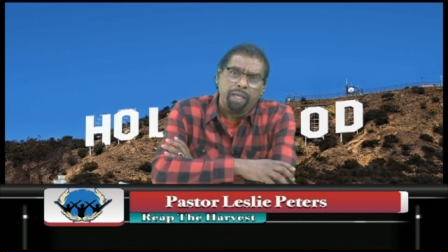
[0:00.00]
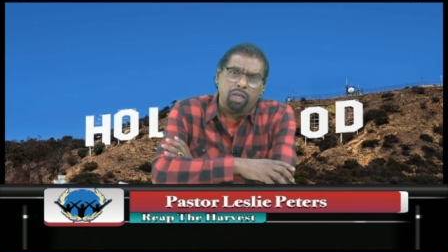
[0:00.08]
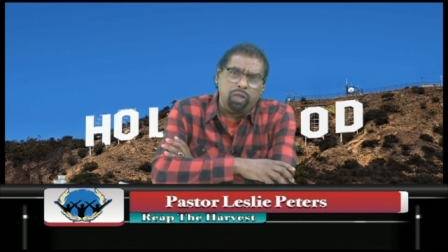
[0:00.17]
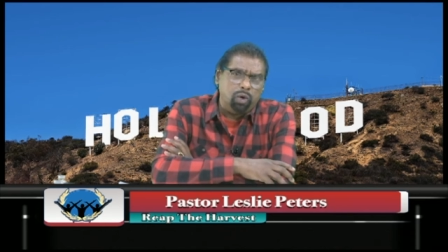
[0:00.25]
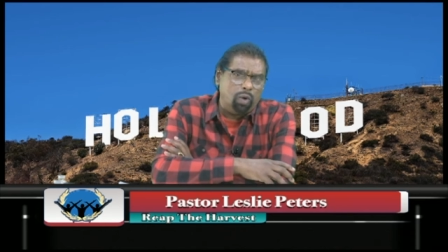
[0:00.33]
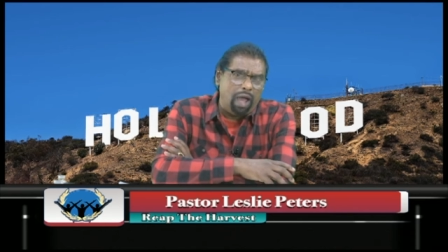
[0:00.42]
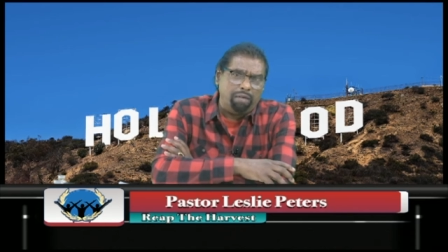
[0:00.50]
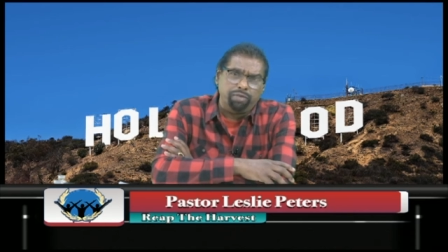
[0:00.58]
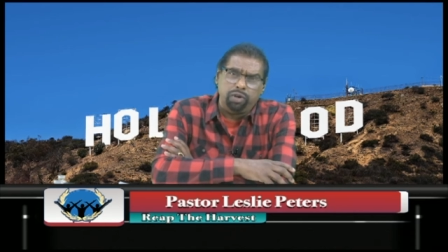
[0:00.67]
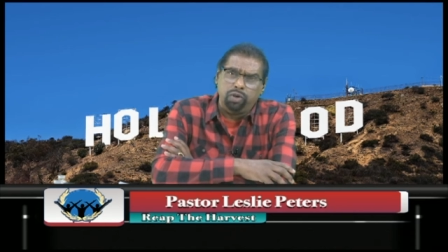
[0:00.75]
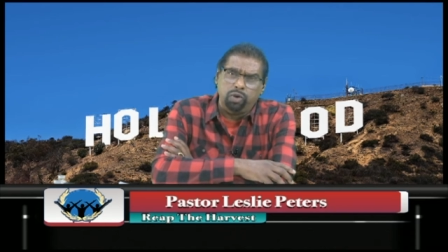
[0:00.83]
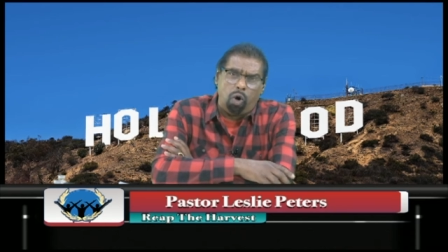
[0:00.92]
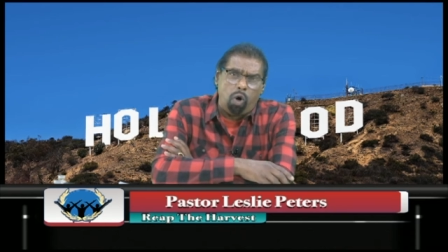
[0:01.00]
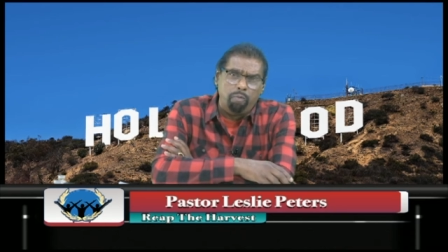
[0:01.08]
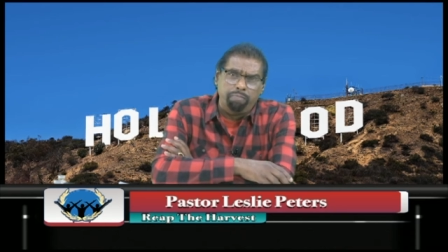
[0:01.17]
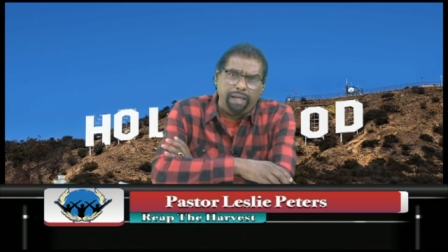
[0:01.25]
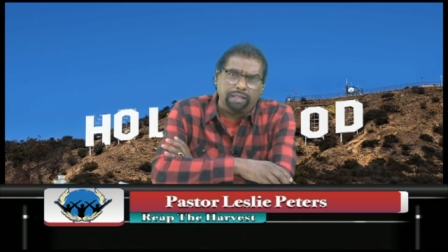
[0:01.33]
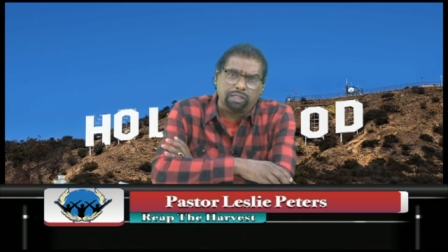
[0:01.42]
You have no
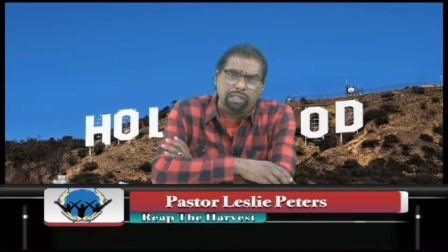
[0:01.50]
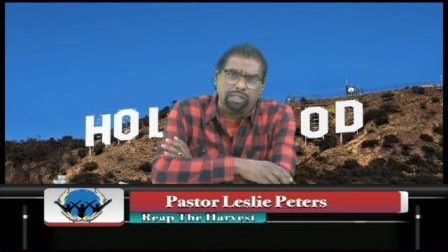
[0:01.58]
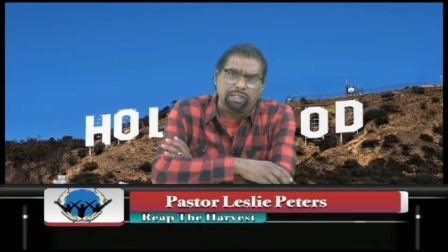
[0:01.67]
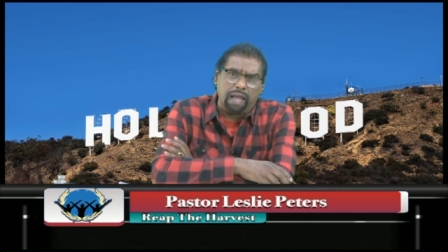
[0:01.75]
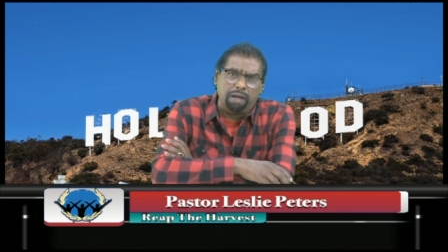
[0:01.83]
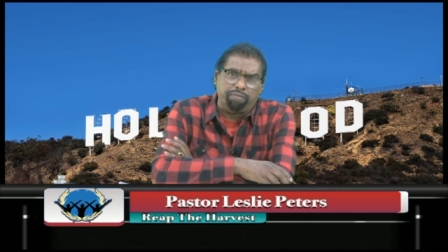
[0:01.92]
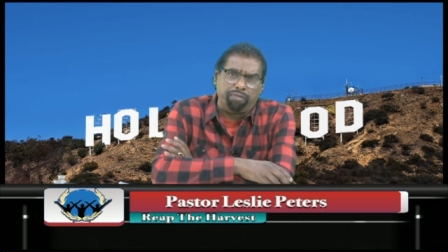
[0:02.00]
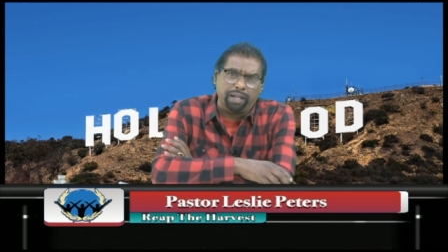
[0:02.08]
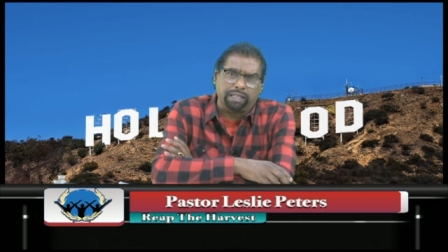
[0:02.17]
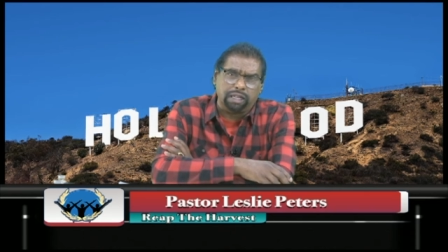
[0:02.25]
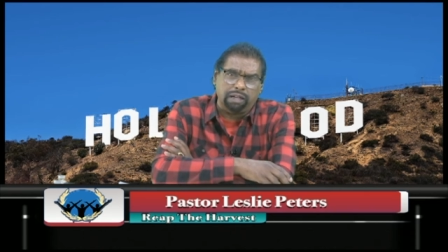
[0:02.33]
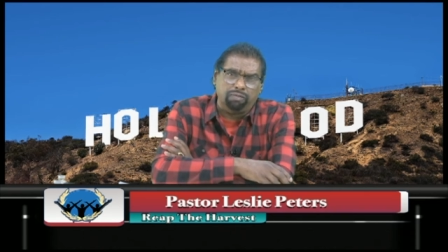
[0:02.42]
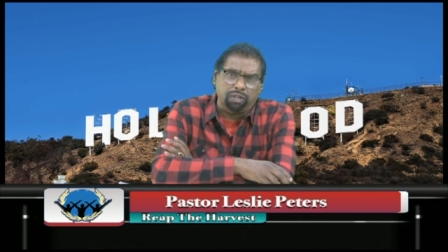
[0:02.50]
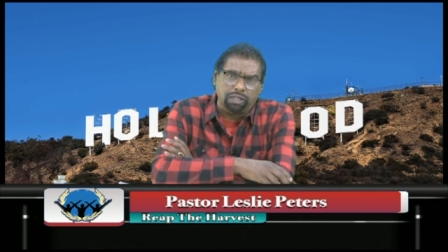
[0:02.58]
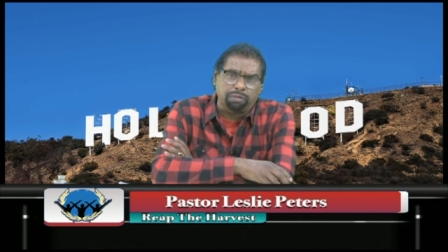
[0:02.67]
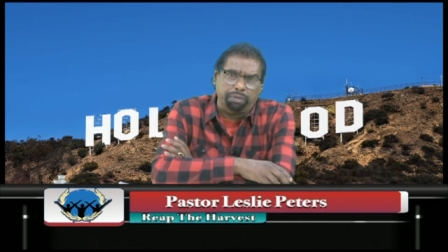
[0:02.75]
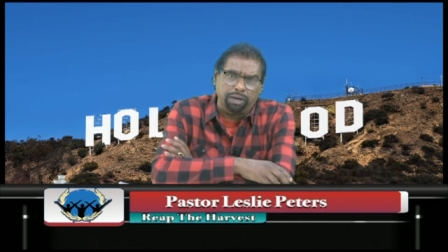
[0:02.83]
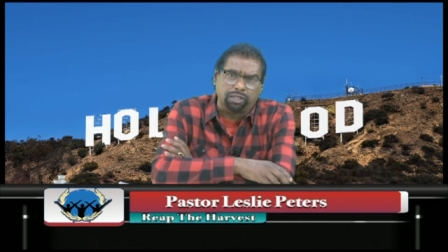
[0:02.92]
business at afflicting
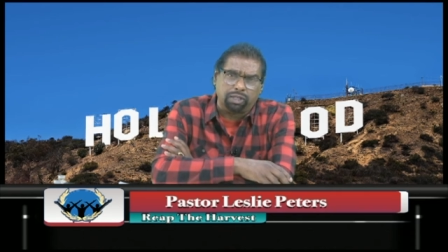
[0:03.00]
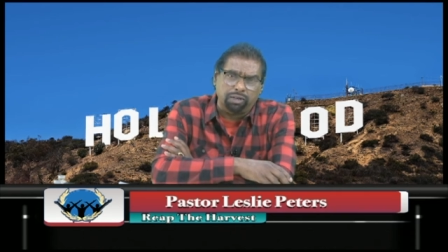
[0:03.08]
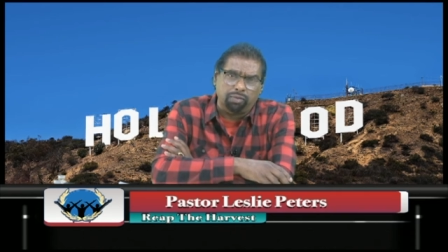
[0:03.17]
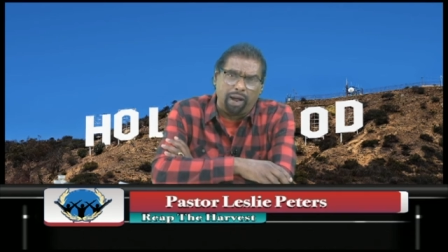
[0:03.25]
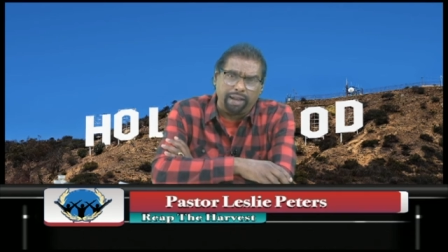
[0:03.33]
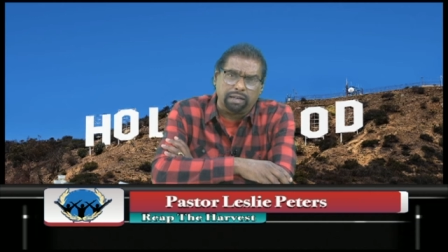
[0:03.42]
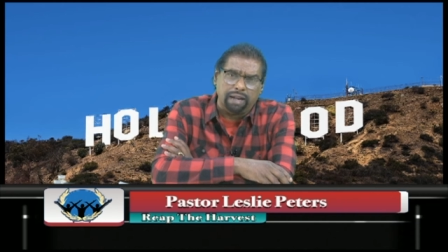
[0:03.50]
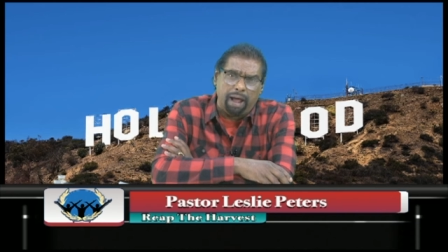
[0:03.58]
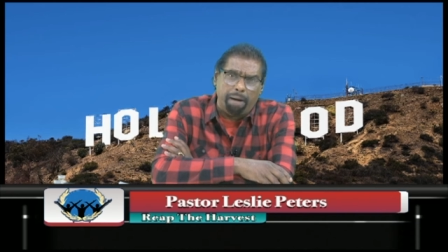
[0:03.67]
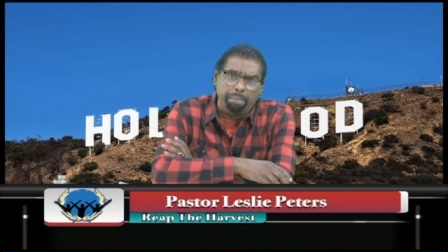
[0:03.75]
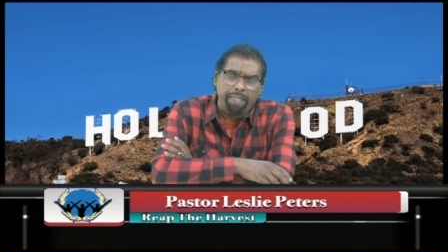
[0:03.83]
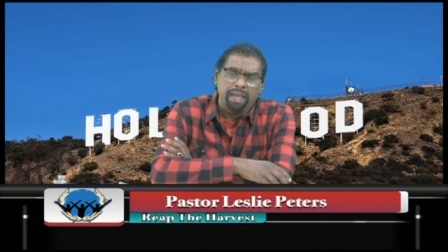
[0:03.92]
this person right now.